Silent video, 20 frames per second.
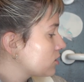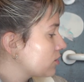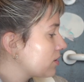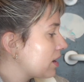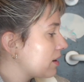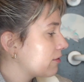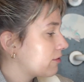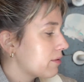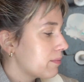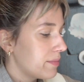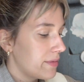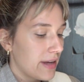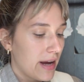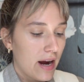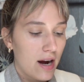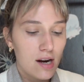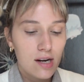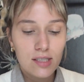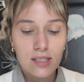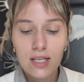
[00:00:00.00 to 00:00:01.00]
So then from
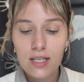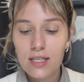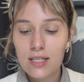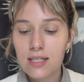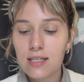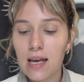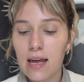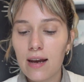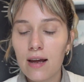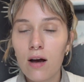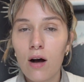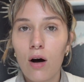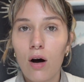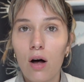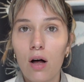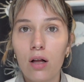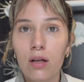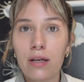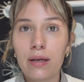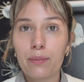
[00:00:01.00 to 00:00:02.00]
there, to set it
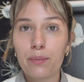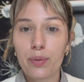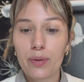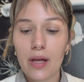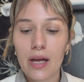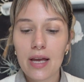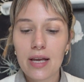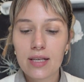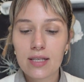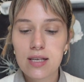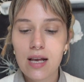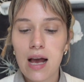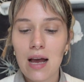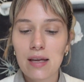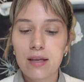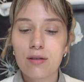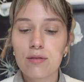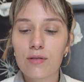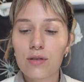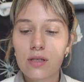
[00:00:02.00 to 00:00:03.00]
all in place,
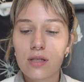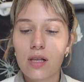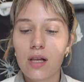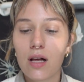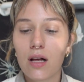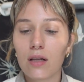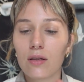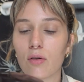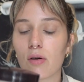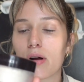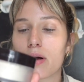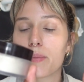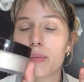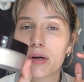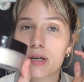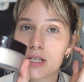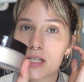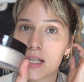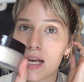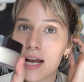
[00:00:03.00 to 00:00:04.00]
I use the
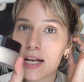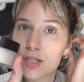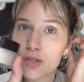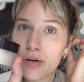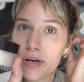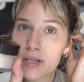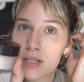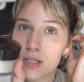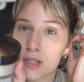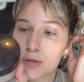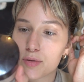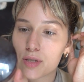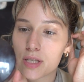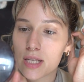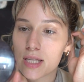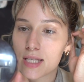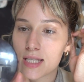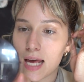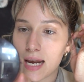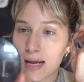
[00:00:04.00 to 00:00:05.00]
Mercier
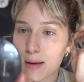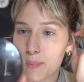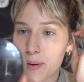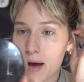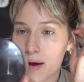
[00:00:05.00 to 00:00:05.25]
translucent setting